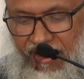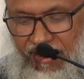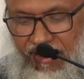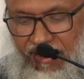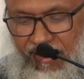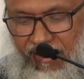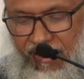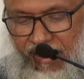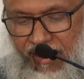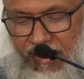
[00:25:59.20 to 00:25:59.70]

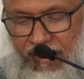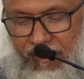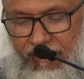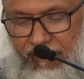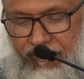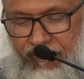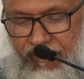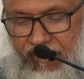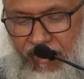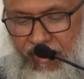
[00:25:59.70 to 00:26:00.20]
Okay?
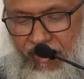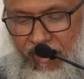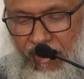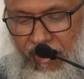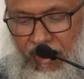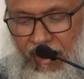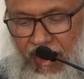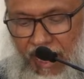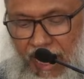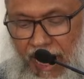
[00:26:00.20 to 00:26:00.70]

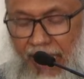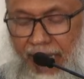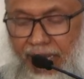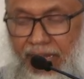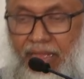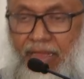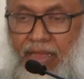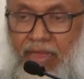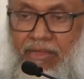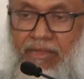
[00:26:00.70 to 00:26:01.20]
And
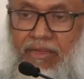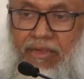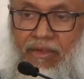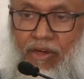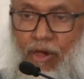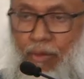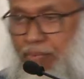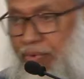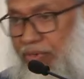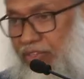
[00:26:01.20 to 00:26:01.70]

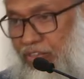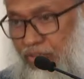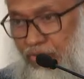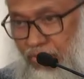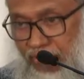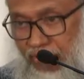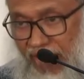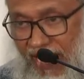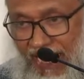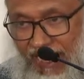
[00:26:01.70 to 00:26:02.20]
opposite
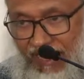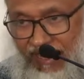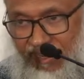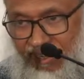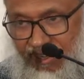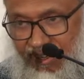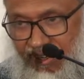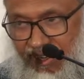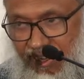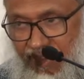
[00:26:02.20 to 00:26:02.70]
to
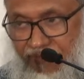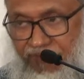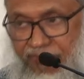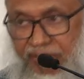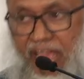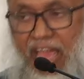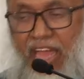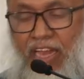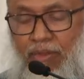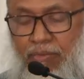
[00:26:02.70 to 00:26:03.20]
that, if
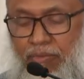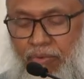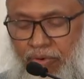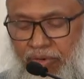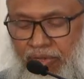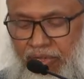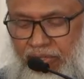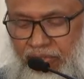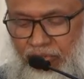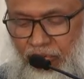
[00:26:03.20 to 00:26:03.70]

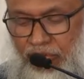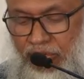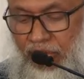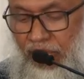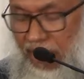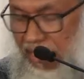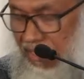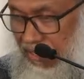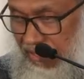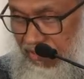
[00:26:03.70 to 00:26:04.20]
anybody, so he'll enter